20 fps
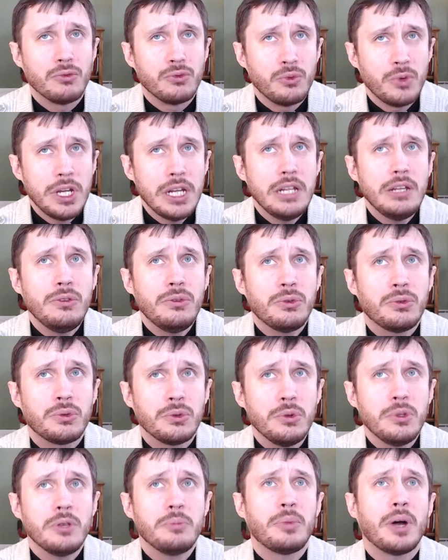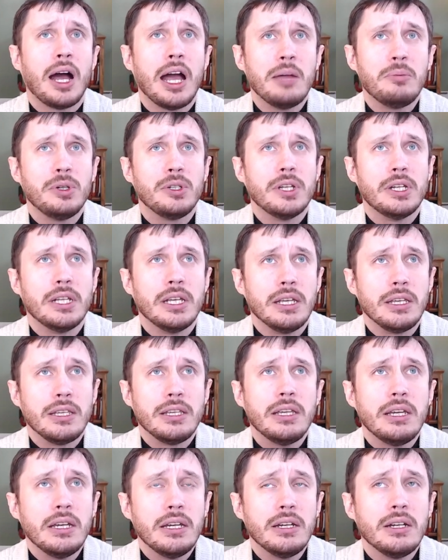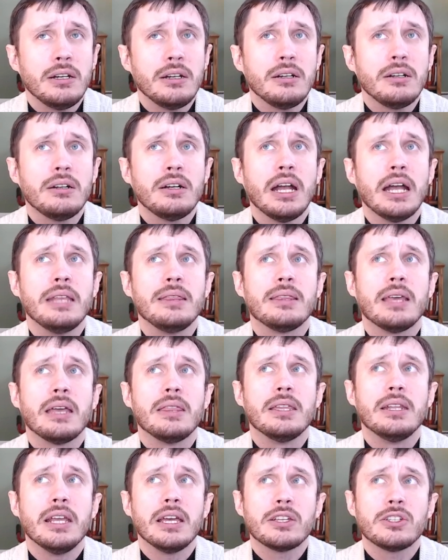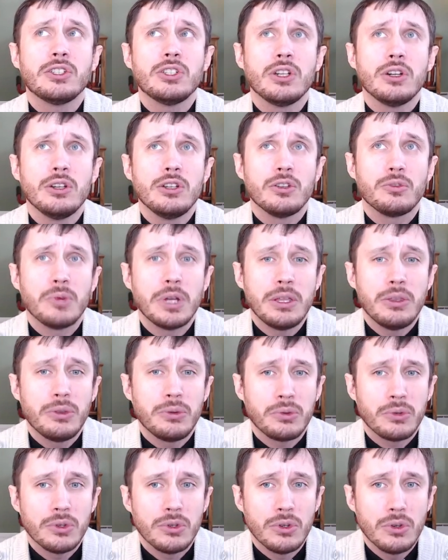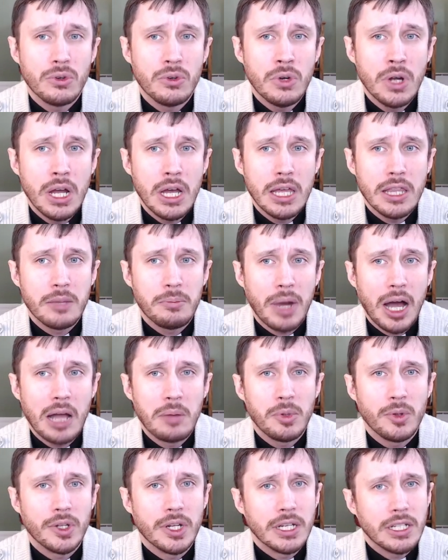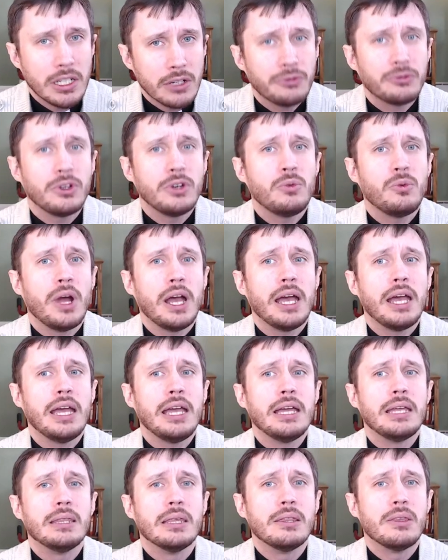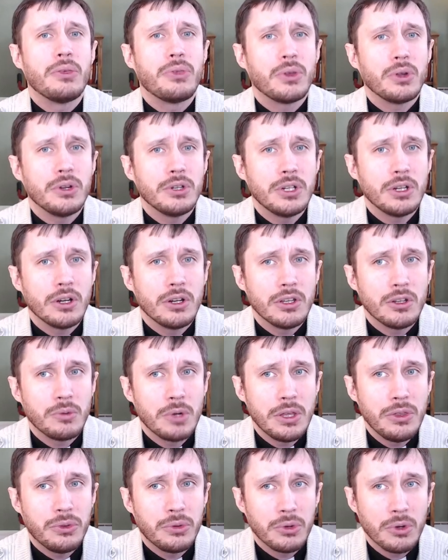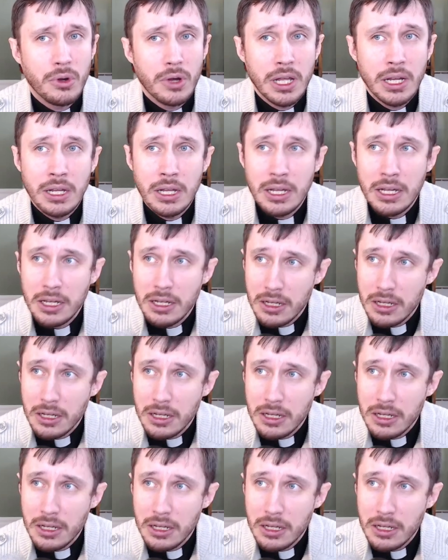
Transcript: reading through the Bible in a year, and then the next year you read through the Bible in a different way, and then the third year you read through it